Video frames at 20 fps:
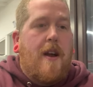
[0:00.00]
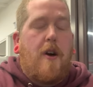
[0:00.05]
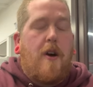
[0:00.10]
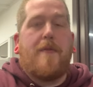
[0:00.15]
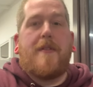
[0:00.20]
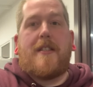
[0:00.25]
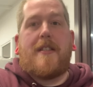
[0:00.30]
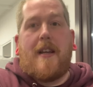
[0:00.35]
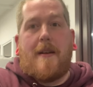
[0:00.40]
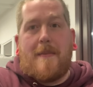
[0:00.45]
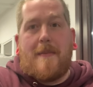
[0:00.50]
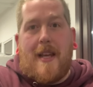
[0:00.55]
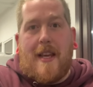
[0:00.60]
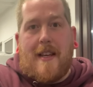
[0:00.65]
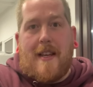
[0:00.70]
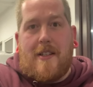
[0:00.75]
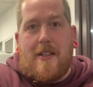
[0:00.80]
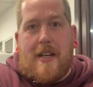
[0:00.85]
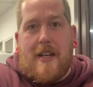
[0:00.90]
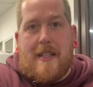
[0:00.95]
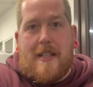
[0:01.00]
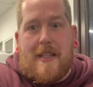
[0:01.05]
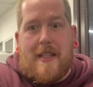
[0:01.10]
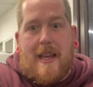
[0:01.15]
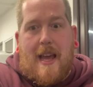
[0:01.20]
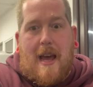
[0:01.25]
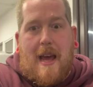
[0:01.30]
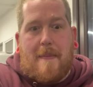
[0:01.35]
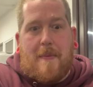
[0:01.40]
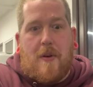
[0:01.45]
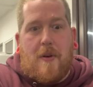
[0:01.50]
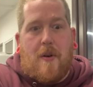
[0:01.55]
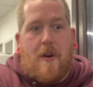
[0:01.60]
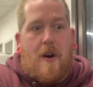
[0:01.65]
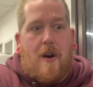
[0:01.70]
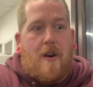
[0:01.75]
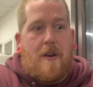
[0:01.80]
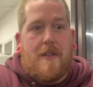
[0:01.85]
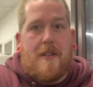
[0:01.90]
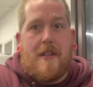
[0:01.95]
Obviously I'm taking Jake to the airport
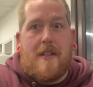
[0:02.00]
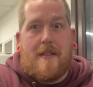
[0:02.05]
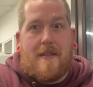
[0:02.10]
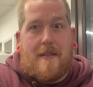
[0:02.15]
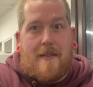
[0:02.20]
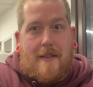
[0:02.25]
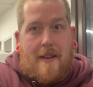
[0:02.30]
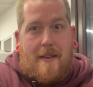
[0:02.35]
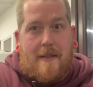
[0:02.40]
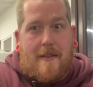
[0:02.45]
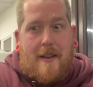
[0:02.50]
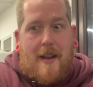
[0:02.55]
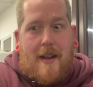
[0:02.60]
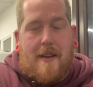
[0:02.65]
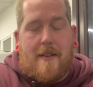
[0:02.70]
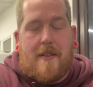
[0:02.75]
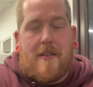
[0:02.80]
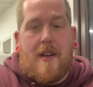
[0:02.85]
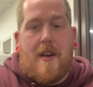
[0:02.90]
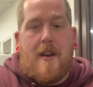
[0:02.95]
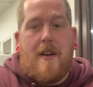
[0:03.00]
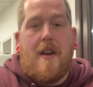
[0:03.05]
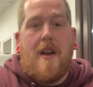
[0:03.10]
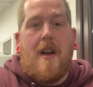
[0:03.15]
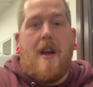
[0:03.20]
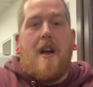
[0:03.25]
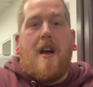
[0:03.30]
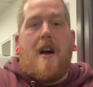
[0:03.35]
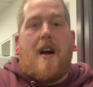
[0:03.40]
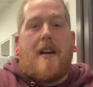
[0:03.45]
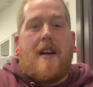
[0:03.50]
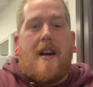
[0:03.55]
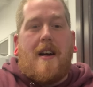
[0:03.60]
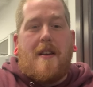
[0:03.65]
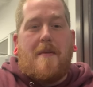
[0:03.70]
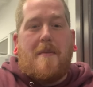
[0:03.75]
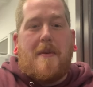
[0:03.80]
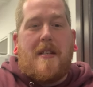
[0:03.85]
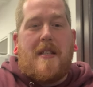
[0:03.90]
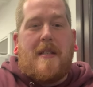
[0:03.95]
on Sunday, so I
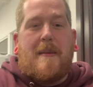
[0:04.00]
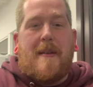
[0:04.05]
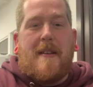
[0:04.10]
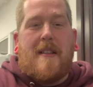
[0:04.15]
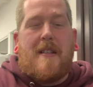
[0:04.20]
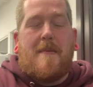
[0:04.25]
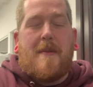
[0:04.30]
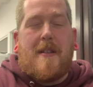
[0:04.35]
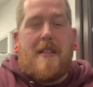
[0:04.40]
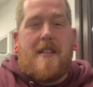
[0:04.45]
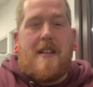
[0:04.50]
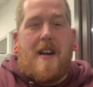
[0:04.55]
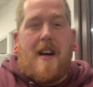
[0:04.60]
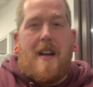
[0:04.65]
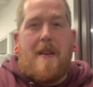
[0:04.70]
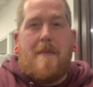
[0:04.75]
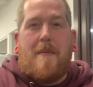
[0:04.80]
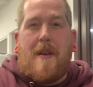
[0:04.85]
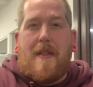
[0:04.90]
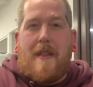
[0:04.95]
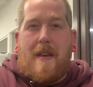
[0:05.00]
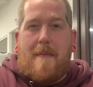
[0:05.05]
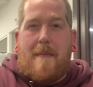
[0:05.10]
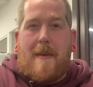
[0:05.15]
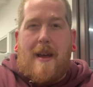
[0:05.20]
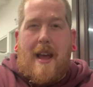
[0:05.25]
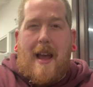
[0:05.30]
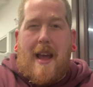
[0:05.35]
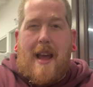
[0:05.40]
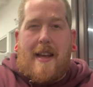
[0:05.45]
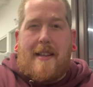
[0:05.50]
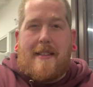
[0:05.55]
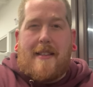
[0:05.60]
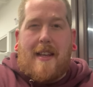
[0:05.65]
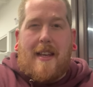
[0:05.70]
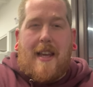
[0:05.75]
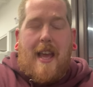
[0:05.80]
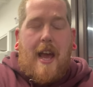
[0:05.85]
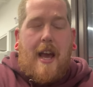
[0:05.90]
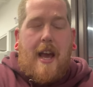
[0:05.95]
kind of want to spend as much time with him as
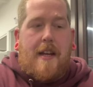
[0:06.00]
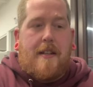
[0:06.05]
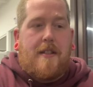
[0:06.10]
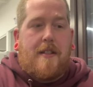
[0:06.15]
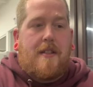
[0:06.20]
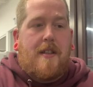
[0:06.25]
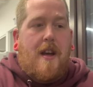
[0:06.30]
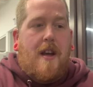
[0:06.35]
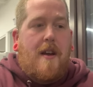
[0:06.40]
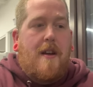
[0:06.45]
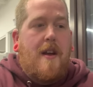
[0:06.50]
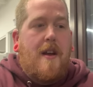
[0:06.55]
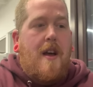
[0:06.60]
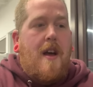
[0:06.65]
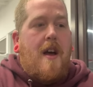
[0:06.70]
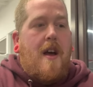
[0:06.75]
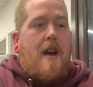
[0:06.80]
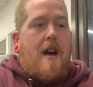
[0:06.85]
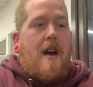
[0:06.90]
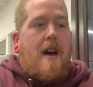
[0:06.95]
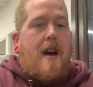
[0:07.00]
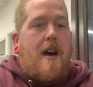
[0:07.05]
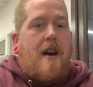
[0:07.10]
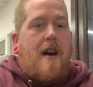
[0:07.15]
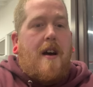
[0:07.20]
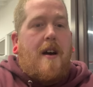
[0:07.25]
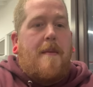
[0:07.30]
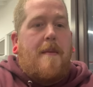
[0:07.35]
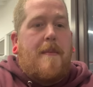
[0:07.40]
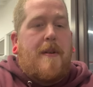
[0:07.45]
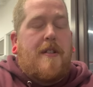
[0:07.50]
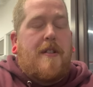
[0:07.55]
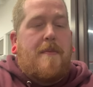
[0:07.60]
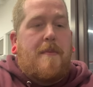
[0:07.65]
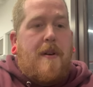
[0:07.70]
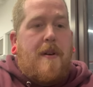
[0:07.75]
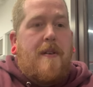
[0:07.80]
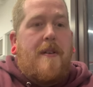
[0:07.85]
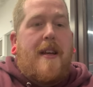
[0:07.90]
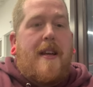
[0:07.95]
I can. So
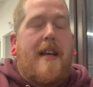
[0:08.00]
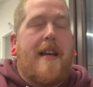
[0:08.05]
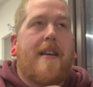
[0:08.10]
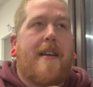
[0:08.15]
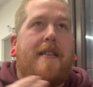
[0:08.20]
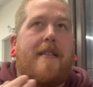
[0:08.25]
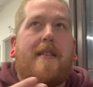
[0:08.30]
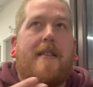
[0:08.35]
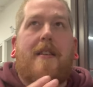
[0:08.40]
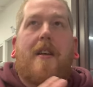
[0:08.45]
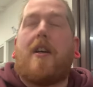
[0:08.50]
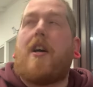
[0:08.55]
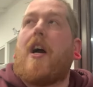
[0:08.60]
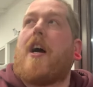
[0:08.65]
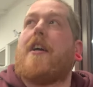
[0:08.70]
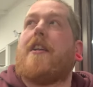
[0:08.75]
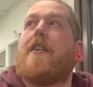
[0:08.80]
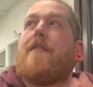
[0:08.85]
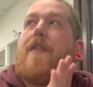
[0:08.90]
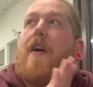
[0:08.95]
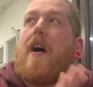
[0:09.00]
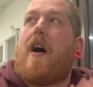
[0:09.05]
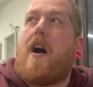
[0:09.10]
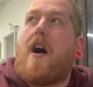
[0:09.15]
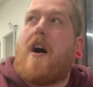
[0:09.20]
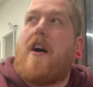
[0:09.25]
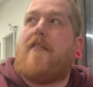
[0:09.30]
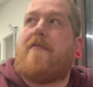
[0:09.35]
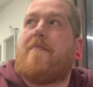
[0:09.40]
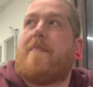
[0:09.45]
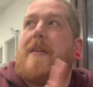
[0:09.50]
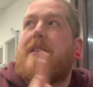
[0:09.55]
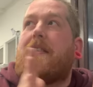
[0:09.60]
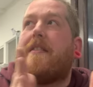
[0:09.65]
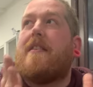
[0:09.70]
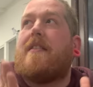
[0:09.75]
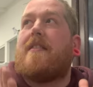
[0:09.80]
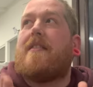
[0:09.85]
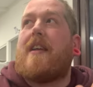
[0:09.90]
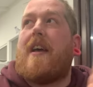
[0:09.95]
tomorrow is kind of half
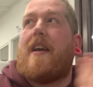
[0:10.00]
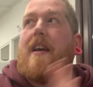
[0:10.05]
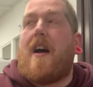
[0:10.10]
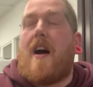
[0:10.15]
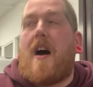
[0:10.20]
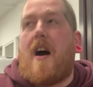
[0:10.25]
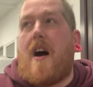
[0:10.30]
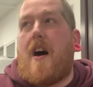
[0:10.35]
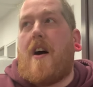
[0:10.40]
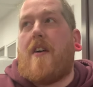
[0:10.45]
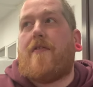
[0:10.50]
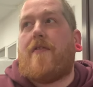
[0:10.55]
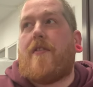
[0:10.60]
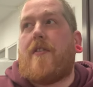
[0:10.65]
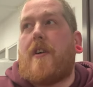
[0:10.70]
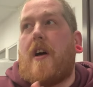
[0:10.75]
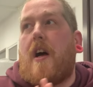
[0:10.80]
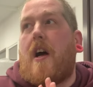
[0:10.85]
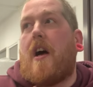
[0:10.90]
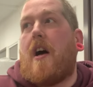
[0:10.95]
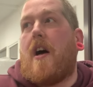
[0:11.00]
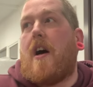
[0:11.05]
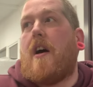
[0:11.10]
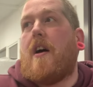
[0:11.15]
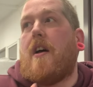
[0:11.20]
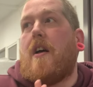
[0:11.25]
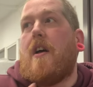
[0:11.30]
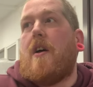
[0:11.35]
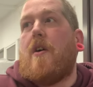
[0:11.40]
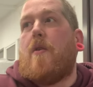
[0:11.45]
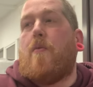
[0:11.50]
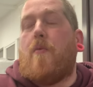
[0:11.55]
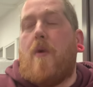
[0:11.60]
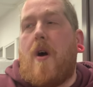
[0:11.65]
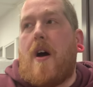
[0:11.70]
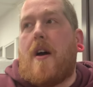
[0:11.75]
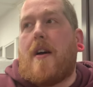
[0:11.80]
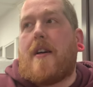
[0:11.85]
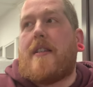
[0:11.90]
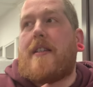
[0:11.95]
business day, half
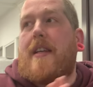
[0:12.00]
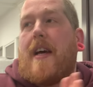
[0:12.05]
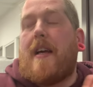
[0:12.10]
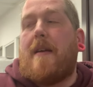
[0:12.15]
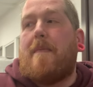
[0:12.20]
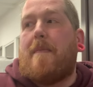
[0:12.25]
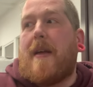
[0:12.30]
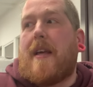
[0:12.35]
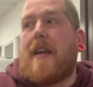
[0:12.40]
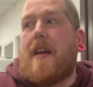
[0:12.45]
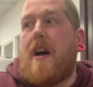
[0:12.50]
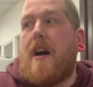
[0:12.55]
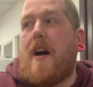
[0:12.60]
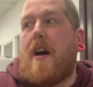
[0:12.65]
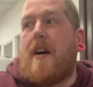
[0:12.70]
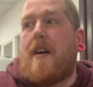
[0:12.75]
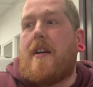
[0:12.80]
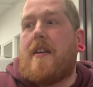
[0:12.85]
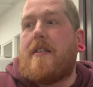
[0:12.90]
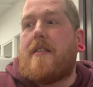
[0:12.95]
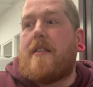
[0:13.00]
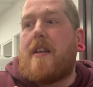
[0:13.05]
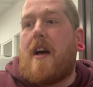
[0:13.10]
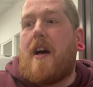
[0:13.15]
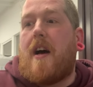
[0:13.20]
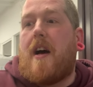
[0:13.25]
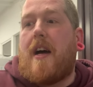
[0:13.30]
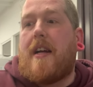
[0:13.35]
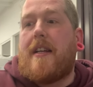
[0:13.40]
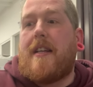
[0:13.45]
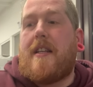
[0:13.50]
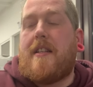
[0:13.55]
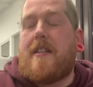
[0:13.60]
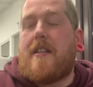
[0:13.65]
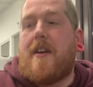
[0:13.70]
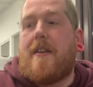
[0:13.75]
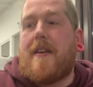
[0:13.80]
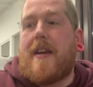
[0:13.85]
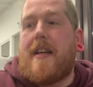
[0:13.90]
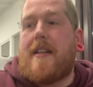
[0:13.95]
work day, because I need to
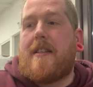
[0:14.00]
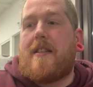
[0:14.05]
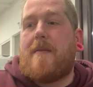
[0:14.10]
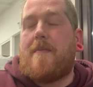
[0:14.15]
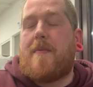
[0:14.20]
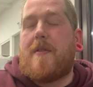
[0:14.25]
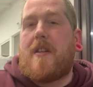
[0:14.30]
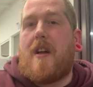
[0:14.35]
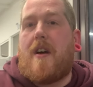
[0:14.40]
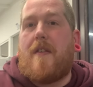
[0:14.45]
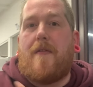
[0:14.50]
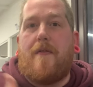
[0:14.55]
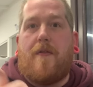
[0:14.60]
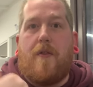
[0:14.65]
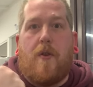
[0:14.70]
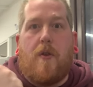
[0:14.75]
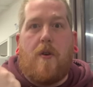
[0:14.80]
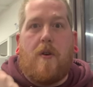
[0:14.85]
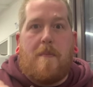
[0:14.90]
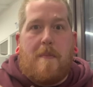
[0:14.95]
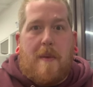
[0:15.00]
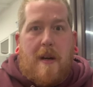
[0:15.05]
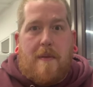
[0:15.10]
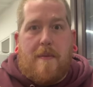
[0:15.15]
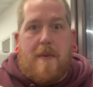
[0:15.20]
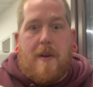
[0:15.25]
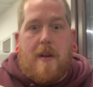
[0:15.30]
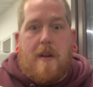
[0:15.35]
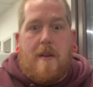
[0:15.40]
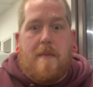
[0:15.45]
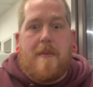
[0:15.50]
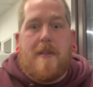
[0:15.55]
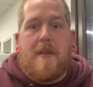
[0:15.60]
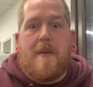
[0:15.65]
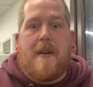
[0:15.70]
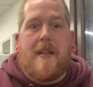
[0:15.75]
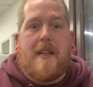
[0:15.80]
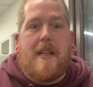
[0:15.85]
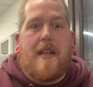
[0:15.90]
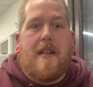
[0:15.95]
go get some stuff for my room.
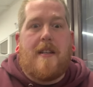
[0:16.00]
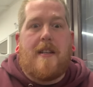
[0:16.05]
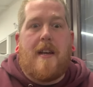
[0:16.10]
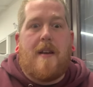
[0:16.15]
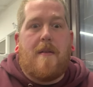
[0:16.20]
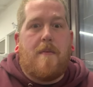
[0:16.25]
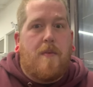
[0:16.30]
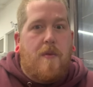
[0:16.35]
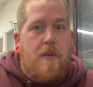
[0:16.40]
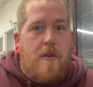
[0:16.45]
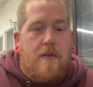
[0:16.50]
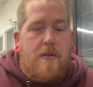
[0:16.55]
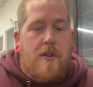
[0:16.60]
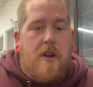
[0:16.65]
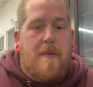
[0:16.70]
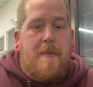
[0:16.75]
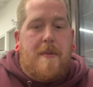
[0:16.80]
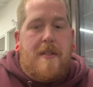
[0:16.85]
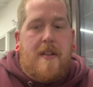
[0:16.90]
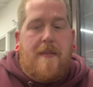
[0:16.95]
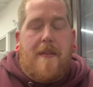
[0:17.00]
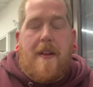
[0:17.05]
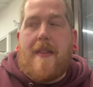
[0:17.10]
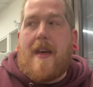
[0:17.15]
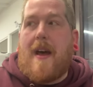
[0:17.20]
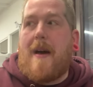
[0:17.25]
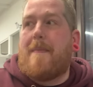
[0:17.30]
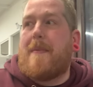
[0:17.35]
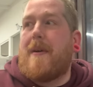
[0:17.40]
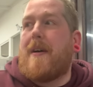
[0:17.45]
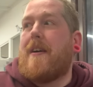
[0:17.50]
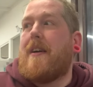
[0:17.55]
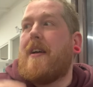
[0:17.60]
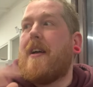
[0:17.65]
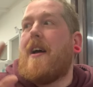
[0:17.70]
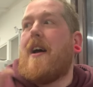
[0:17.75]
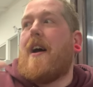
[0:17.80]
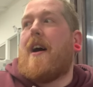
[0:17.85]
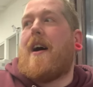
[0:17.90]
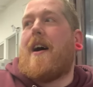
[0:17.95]
So I need a wardrobe and stuff like that, but
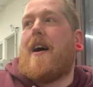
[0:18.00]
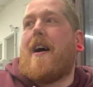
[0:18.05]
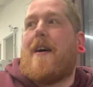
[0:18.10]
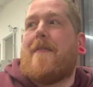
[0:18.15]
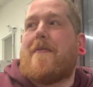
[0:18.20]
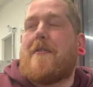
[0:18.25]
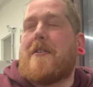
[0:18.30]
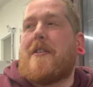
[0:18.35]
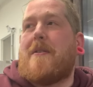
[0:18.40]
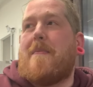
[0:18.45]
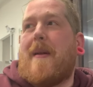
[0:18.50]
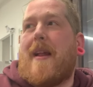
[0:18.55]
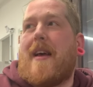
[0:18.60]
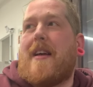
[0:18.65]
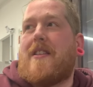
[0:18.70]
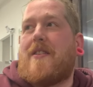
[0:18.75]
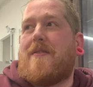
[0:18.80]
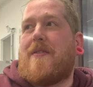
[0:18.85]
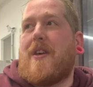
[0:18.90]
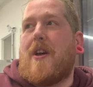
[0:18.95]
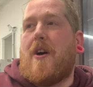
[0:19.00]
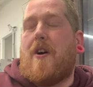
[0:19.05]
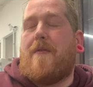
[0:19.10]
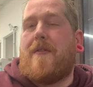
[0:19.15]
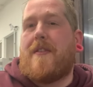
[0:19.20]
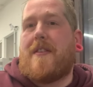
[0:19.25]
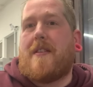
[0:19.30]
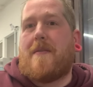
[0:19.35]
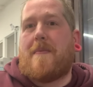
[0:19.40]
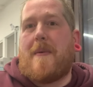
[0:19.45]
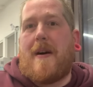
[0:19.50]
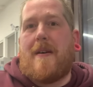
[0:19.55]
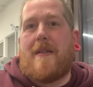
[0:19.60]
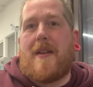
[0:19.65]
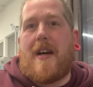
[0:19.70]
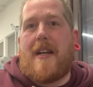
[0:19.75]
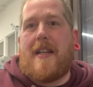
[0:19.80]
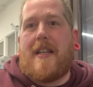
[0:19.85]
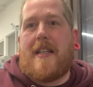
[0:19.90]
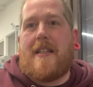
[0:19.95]
I've got some plans for the office as well
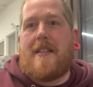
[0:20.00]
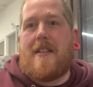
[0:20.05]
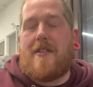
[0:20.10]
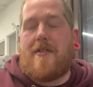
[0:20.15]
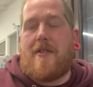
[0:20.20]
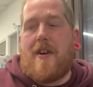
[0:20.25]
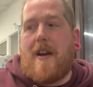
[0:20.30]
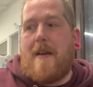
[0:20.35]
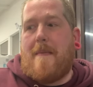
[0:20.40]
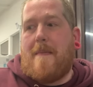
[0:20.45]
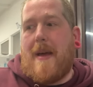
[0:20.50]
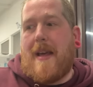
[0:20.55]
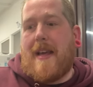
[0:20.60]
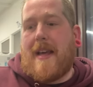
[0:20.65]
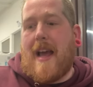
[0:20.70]
that I need to try and make